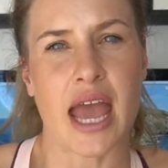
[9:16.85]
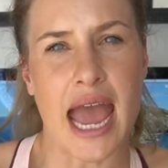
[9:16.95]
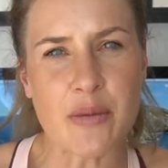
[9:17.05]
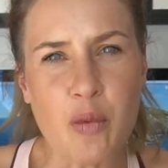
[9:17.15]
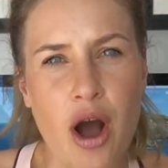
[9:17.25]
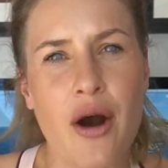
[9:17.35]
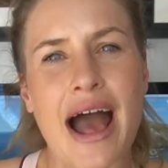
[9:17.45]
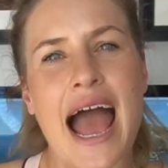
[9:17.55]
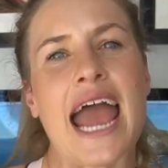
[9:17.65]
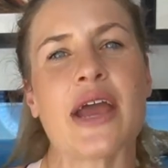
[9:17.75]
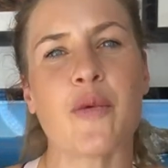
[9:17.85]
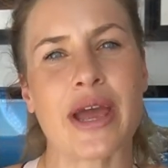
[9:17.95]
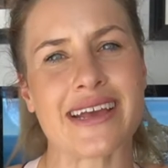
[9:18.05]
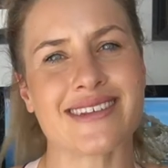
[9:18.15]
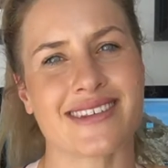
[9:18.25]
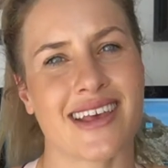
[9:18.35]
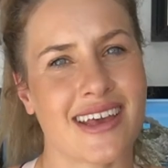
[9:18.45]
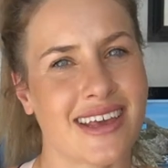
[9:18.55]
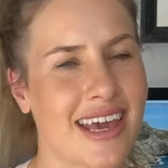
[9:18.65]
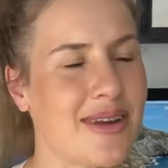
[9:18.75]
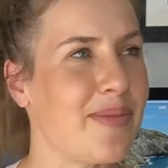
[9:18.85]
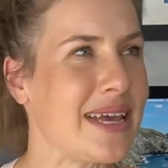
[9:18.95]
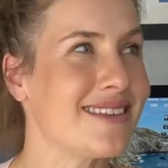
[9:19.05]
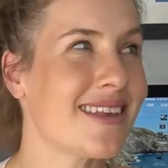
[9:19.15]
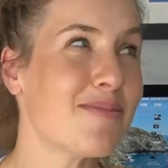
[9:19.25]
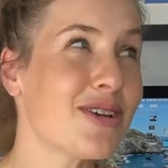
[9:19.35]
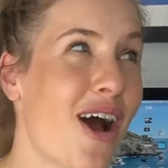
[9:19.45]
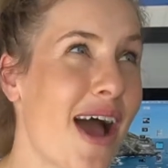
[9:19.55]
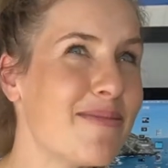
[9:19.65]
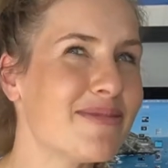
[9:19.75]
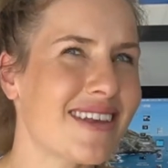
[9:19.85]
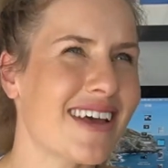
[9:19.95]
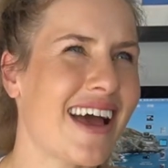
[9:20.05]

And while 8 weeks can be sometimes